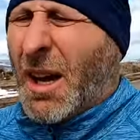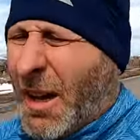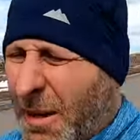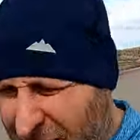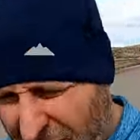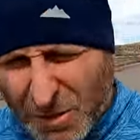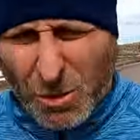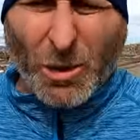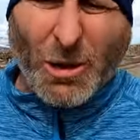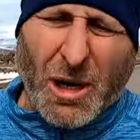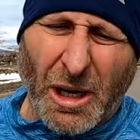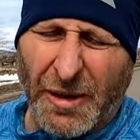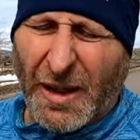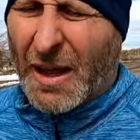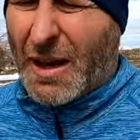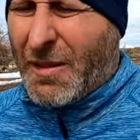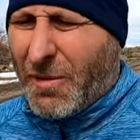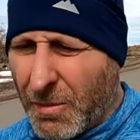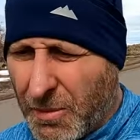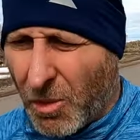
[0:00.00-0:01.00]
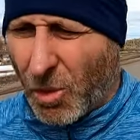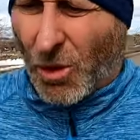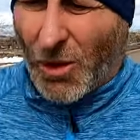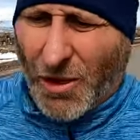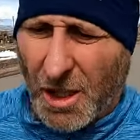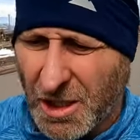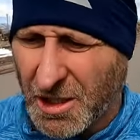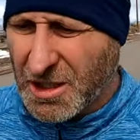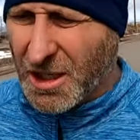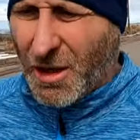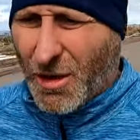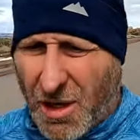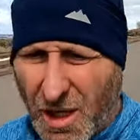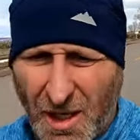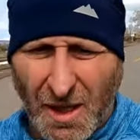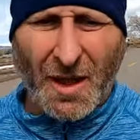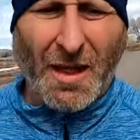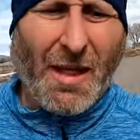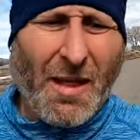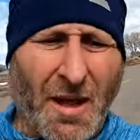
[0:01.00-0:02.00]
I need to work on that even more. So
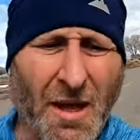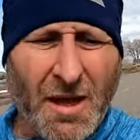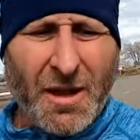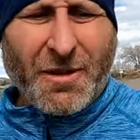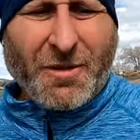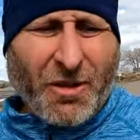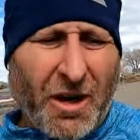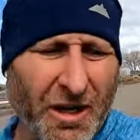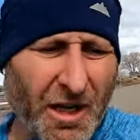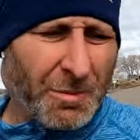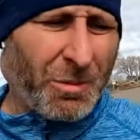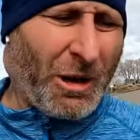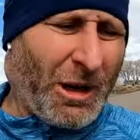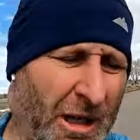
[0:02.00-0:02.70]
trying to